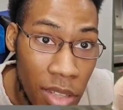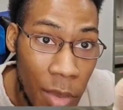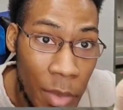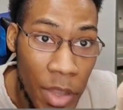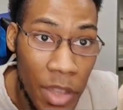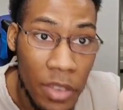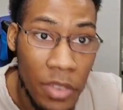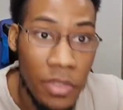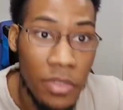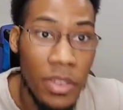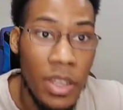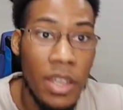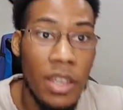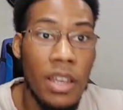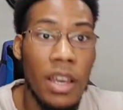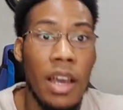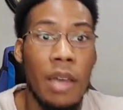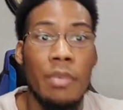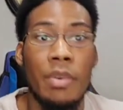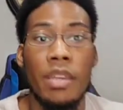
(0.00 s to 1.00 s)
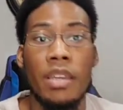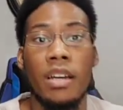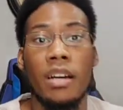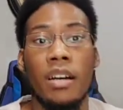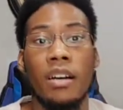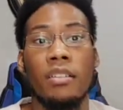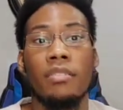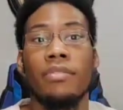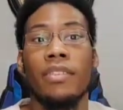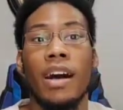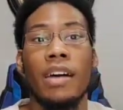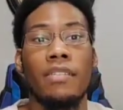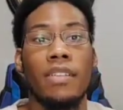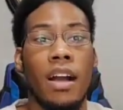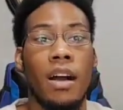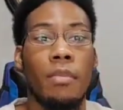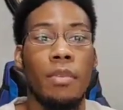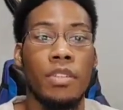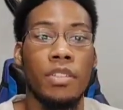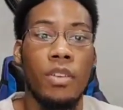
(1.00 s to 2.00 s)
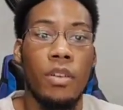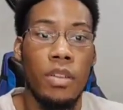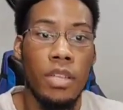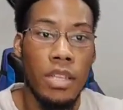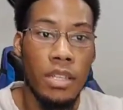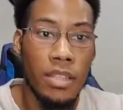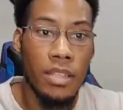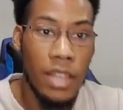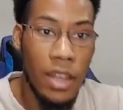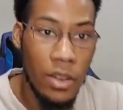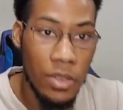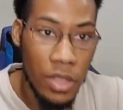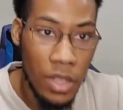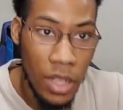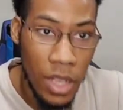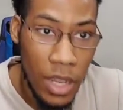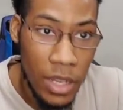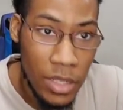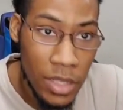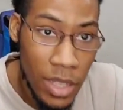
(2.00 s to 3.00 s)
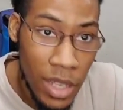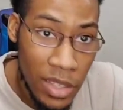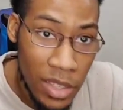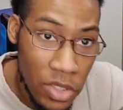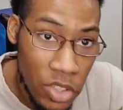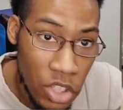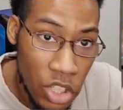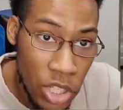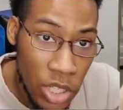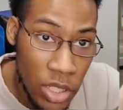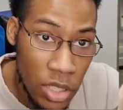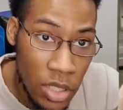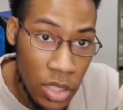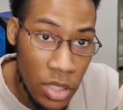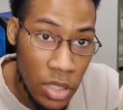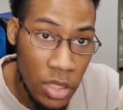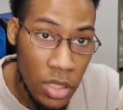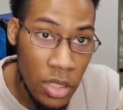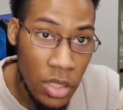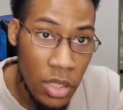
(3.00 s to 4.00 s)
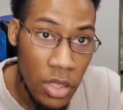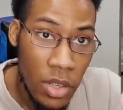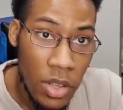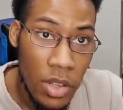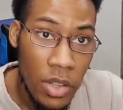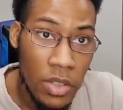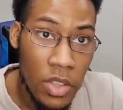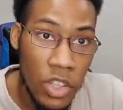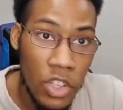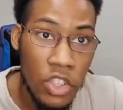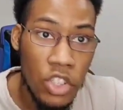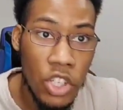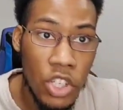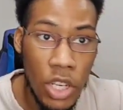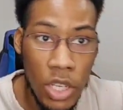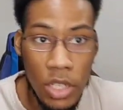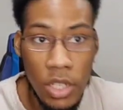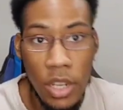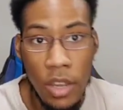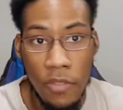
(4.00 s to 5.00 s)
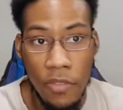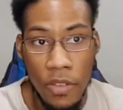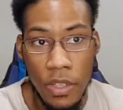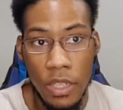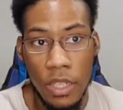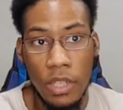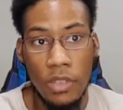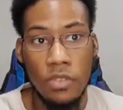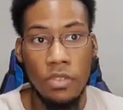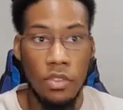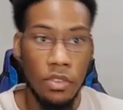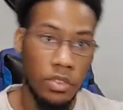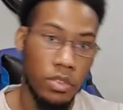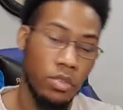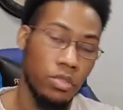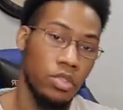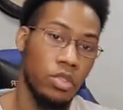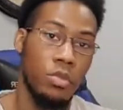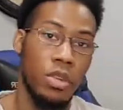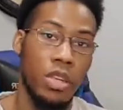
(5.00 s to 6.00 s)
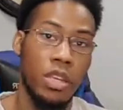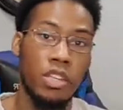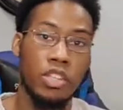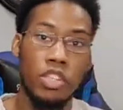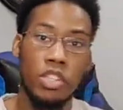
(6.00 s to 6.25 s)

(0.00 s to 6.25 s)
I mean, 5 comments, only 1,000 likes. Yeah, this chick definitely lives for the social media.